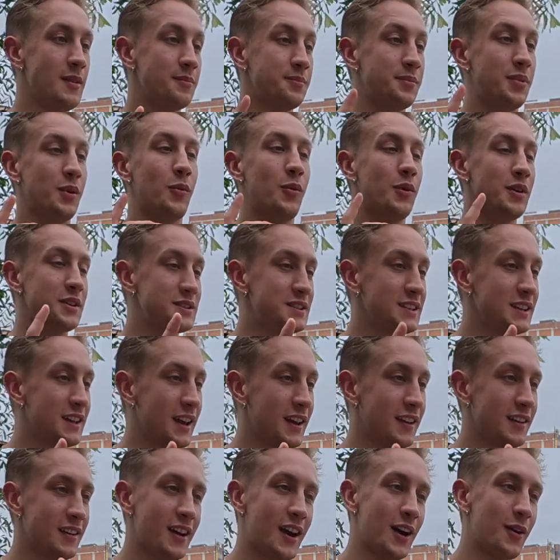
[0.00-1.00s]
But once
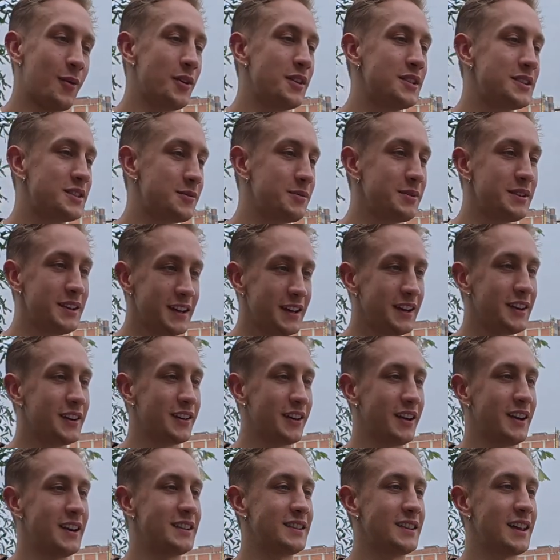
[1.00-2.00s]
again, I want to
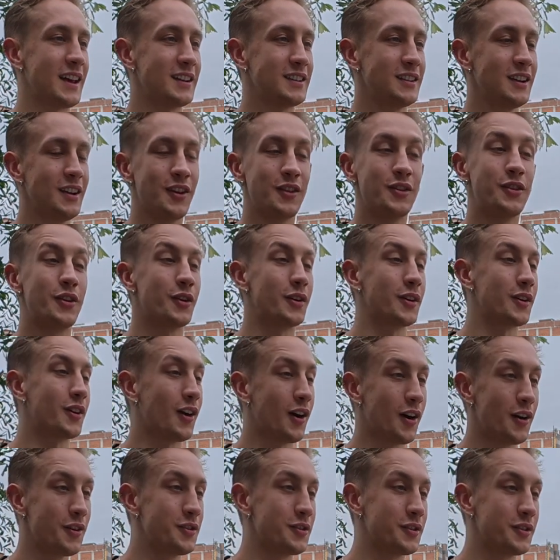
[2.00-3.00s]
reiterate that there
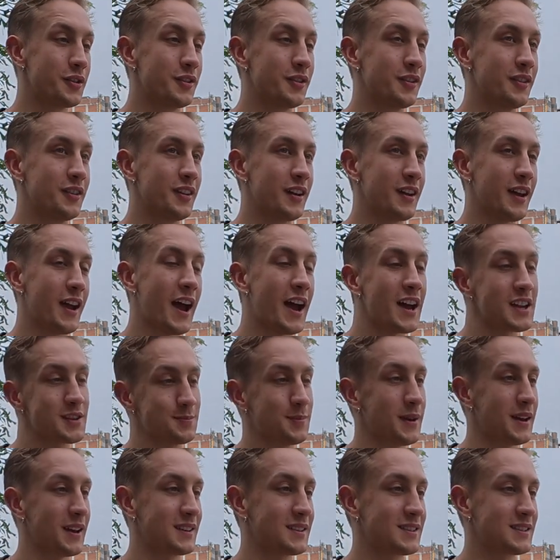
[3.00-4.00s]
are other
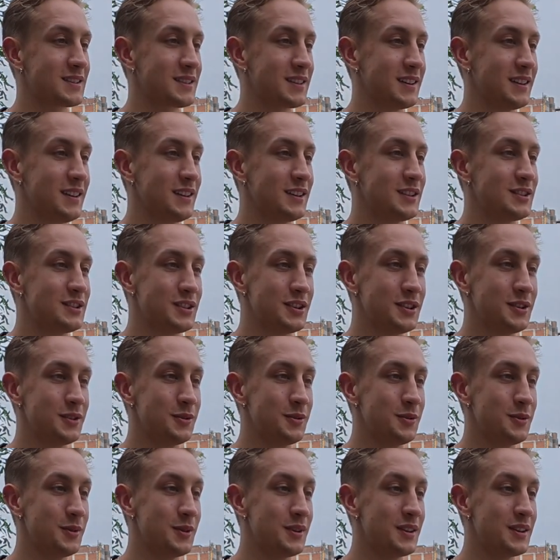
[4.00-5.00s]
aspects
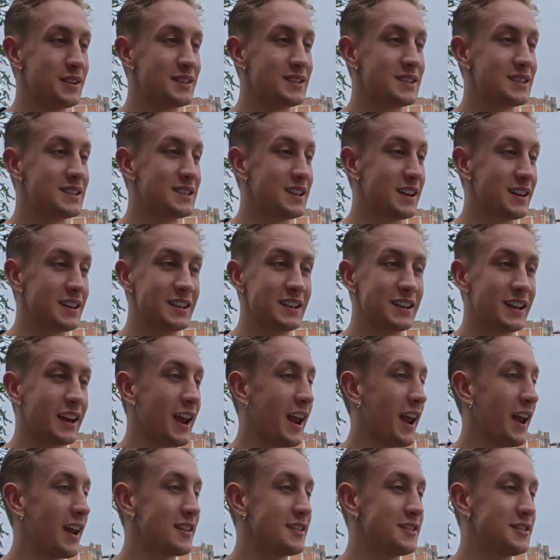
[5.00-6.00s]
to studying
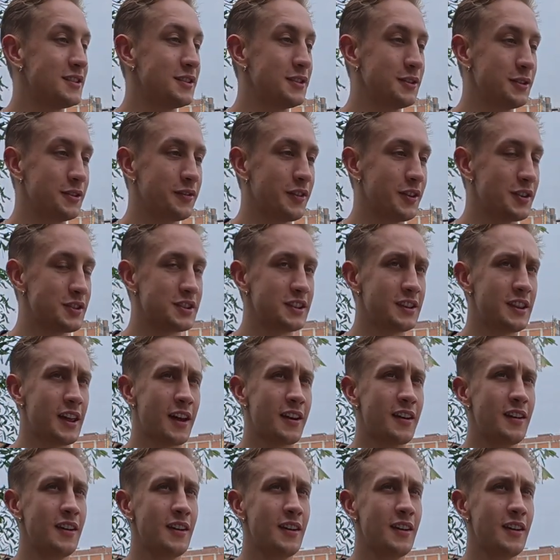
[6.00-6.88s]
and to university that,